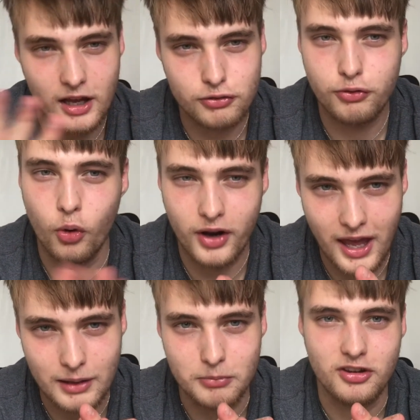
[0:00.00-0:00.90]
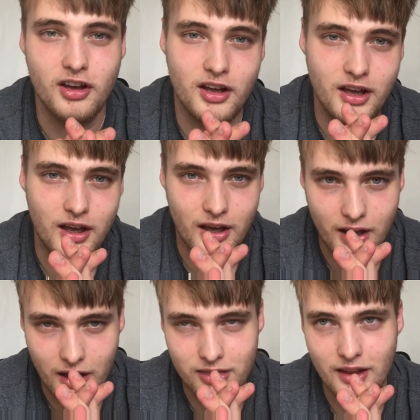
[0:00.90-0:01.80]
4 games
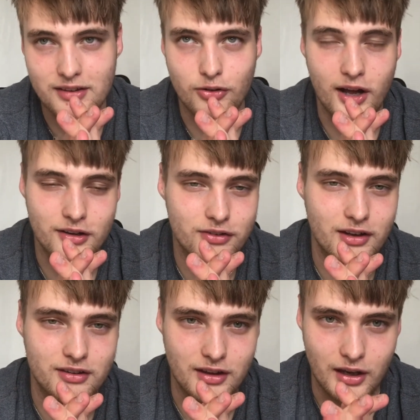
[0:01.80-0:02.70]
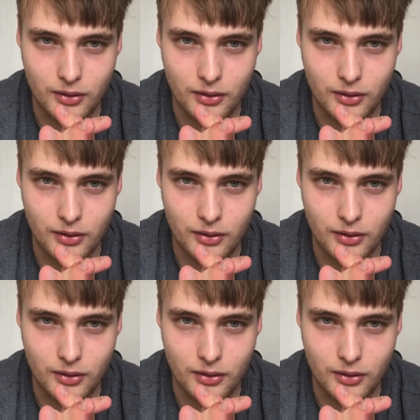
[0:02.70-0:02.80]
in this round of 16.